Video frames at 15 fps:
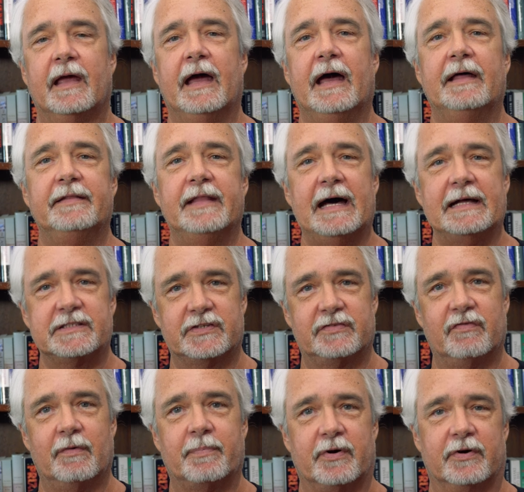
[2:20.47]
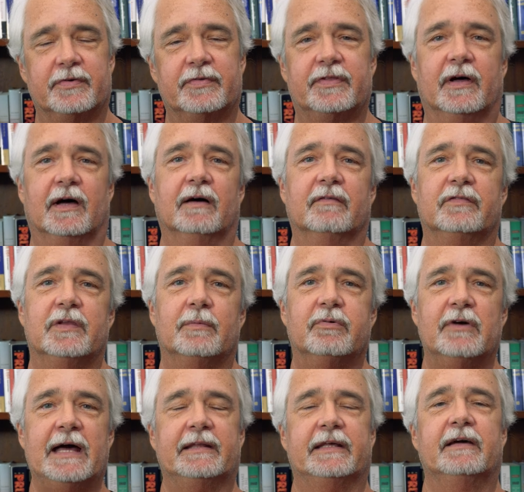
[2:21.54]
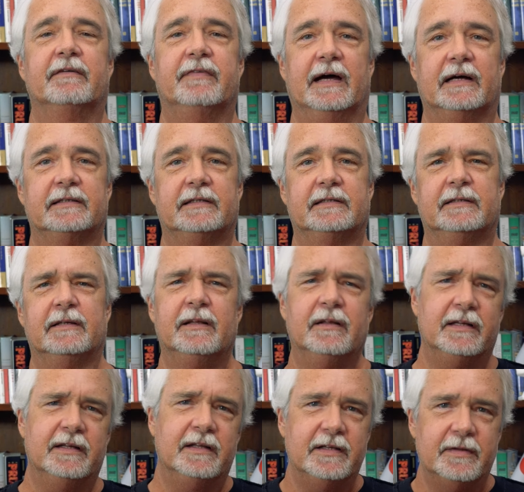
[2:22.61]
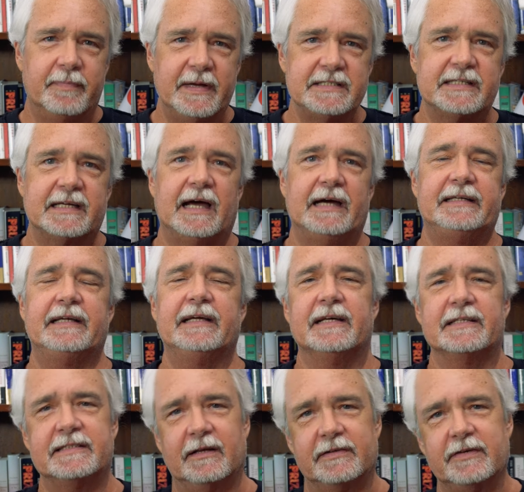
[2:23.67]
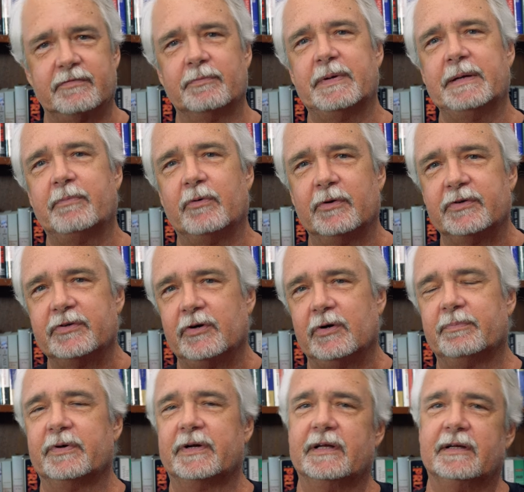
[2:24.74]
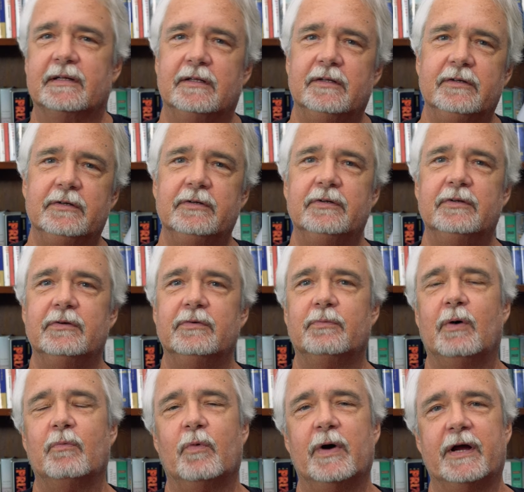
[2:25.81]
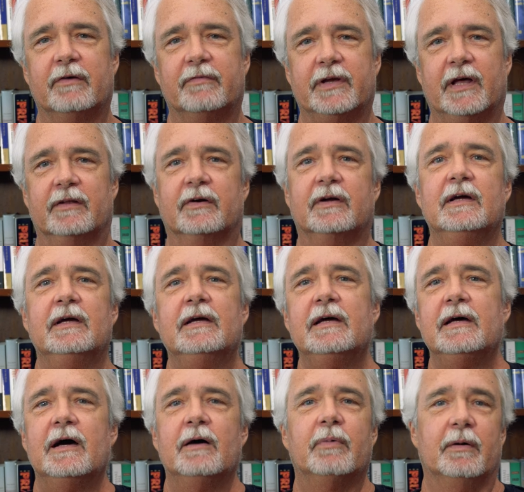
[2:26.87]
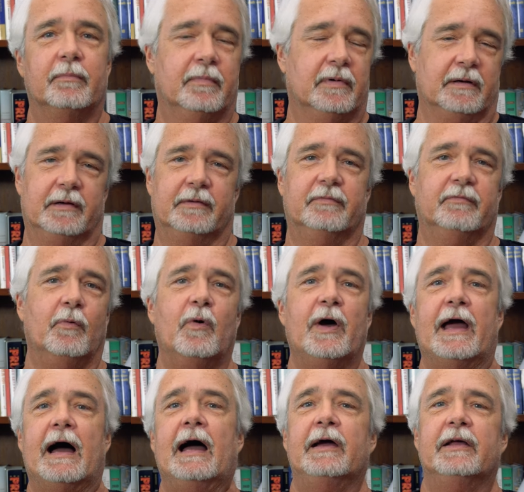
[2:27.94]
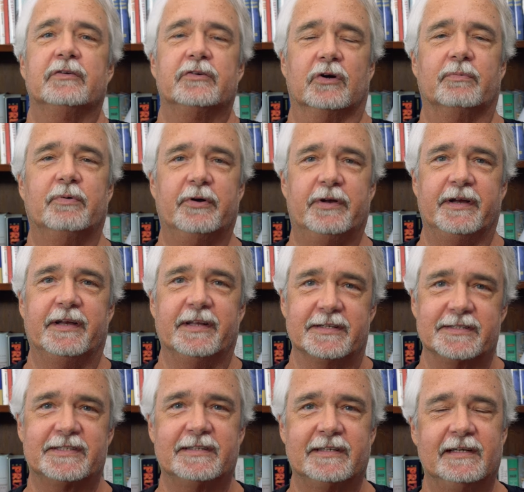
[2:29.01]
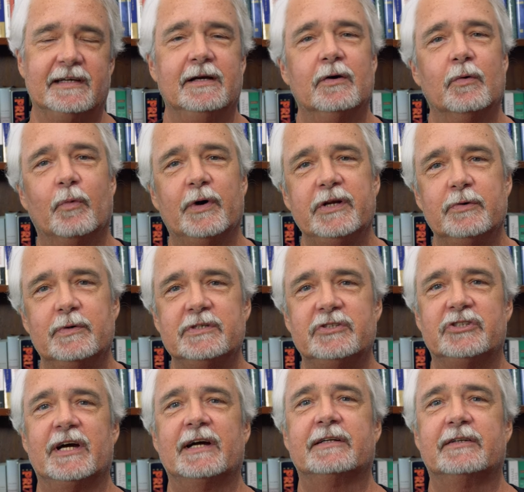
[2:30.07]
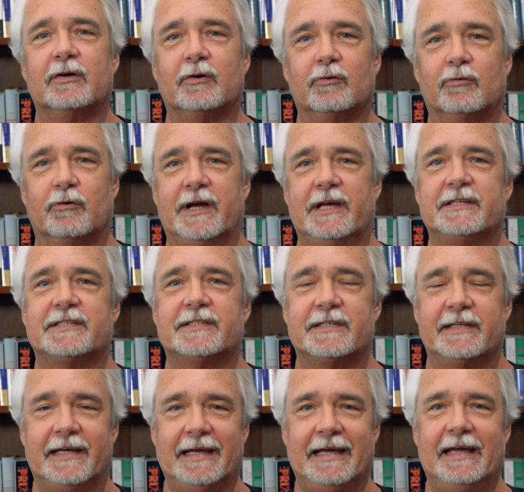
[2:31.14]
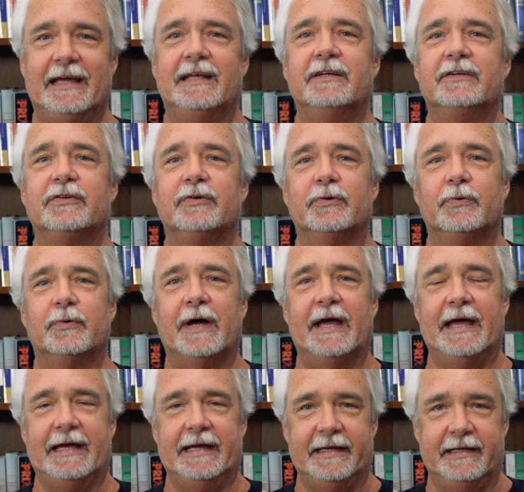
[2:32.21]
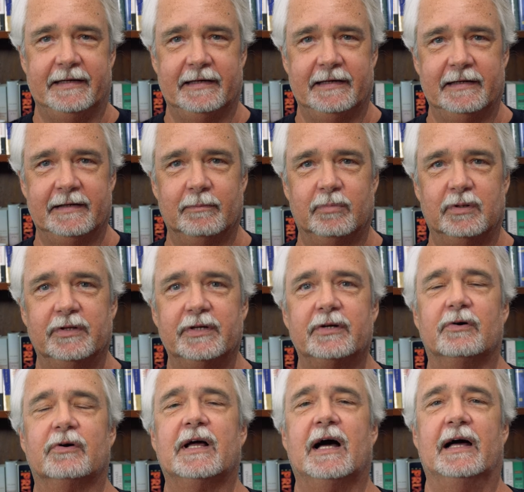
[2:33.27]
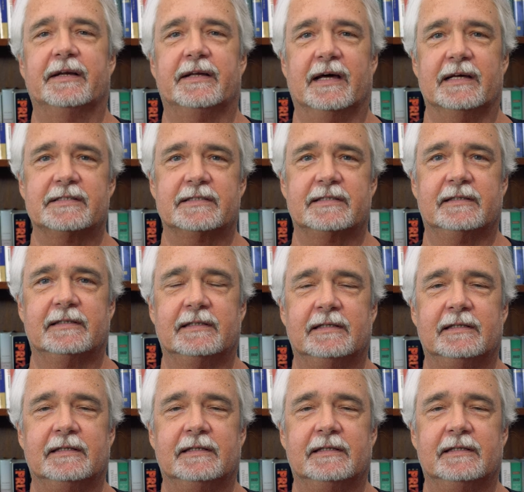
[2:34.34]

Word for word: And that's the birth of the Bradley effect. And the basic idea is now different people interpret it a little one way or the other. But uh, the way I interpret it is when you inject race into a political contest,